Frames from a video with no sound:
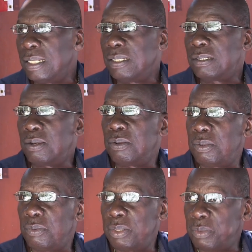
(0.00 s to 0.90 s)

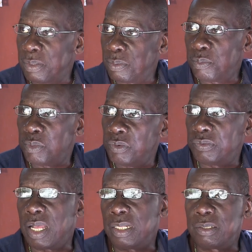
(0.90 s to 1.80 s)
So we
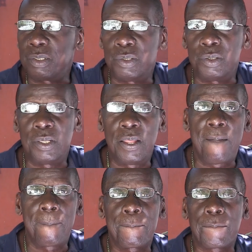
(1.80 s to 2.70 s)
moved on to
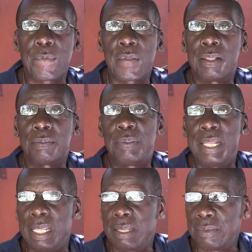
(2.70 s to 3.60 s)

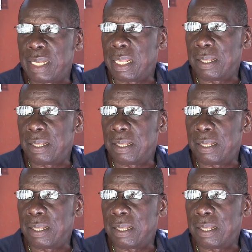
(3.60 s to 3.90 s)
playing with